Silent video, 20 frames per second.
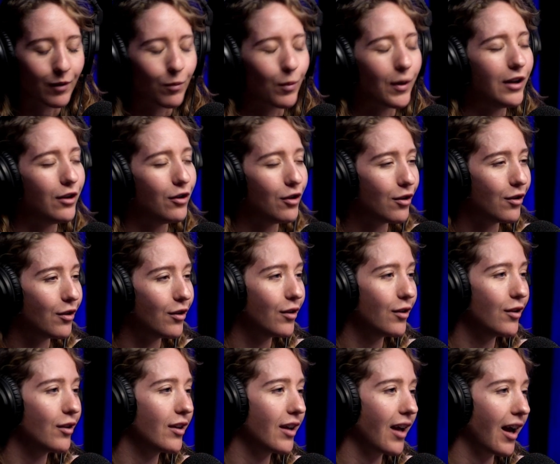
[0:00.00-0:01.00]
We
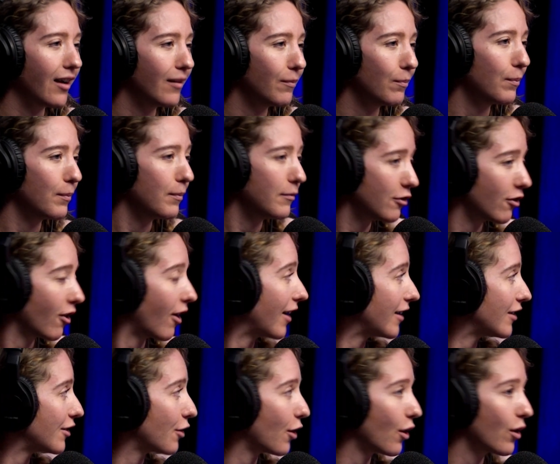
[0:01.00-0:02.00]
knew
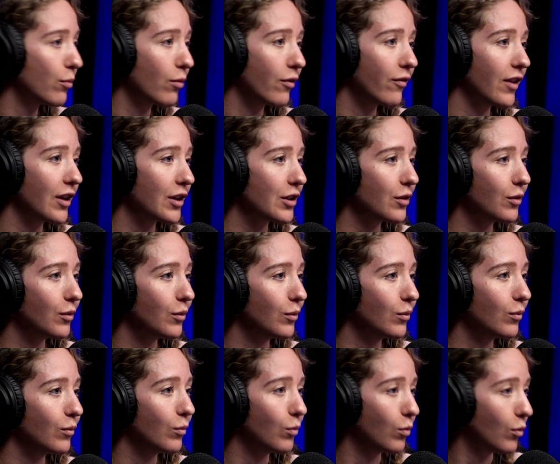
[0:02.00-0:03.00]
trying to go
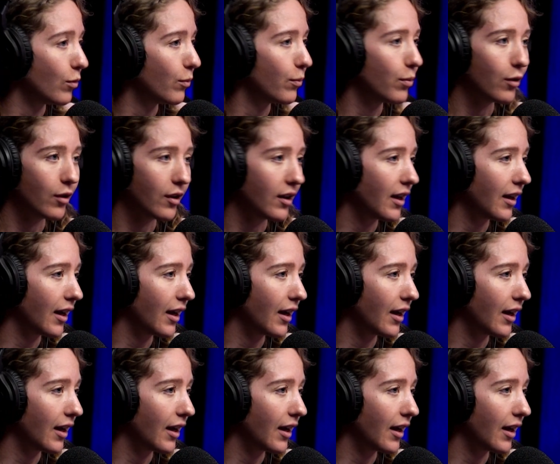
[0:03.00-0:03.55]
professional would put